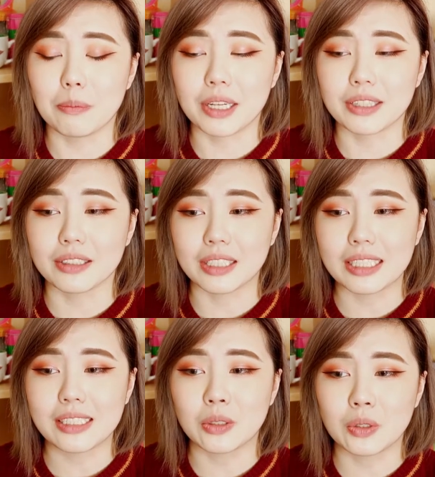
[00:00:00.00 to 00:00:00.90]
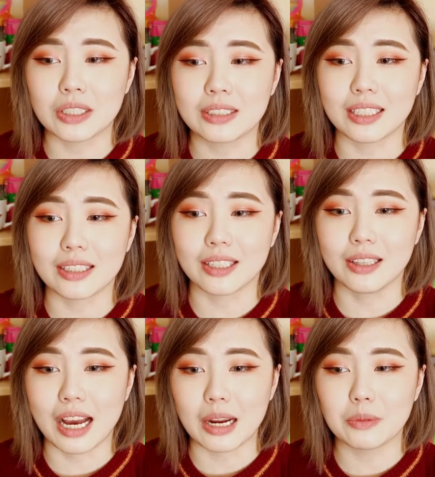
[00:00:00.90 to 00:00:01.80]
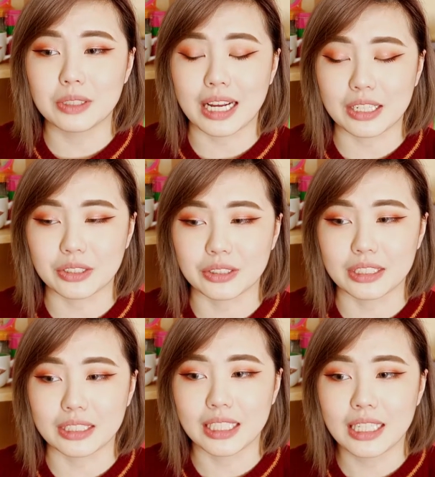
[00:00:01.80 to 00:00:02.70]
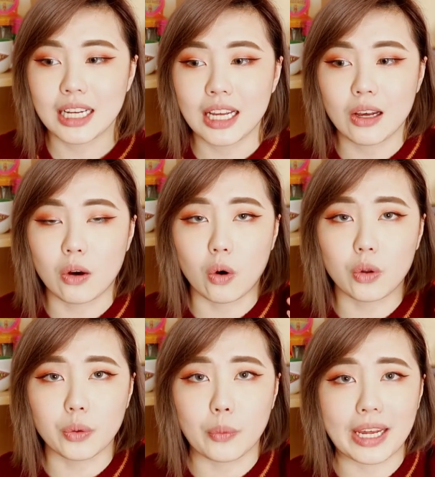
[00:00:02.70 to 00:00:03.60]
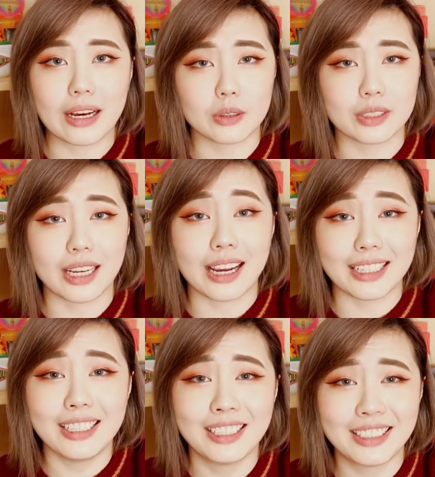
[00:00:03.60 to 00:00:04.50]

but the lady told us that the line was actually all the way outside.